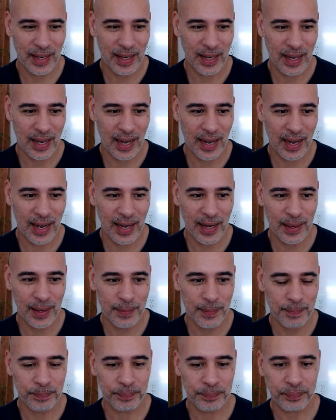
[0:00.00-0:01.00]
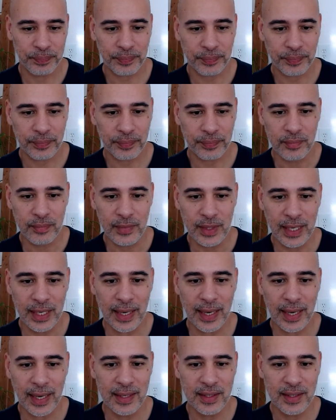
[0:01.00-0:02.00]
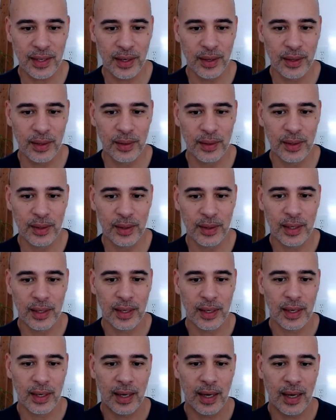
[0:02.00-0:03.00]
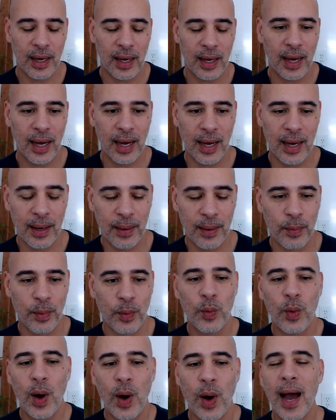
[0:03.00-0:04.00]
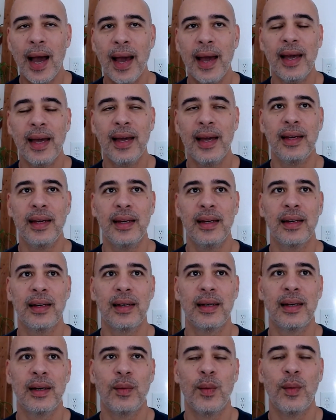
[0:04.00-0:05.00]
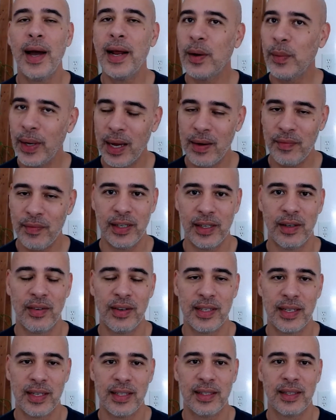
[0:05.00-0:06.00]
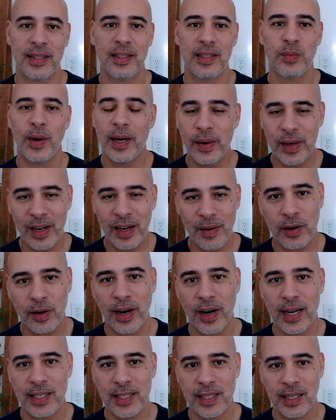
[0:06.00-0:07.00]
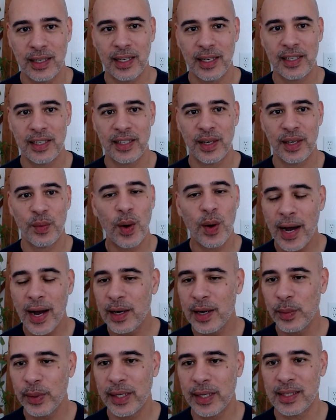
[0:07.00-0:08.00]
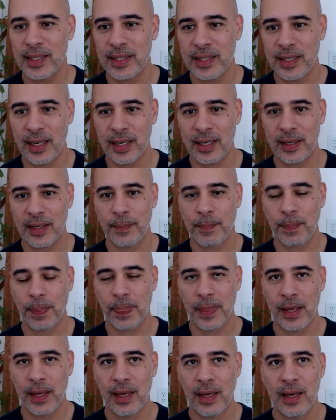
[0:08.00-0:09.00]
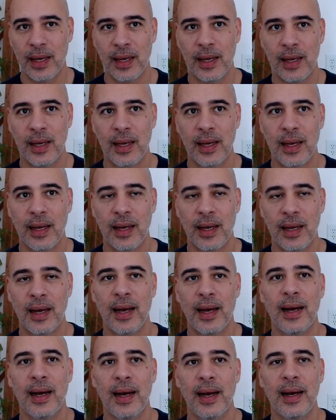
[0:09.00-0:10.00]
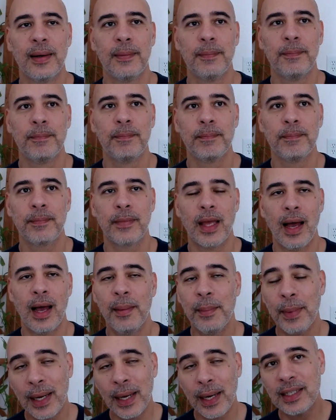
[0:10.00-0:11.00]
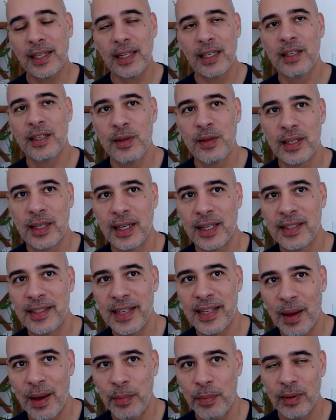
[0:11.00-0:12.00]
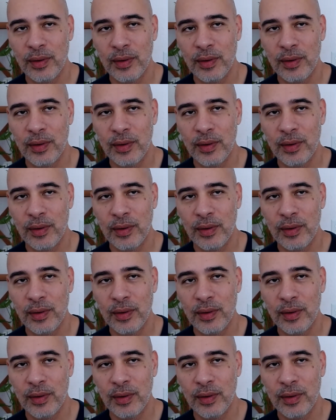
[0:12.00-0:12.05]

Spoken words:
And so why why do we have inner resistance? Why do we have procrastination? Why do we get stuck? I'm actually going to use an example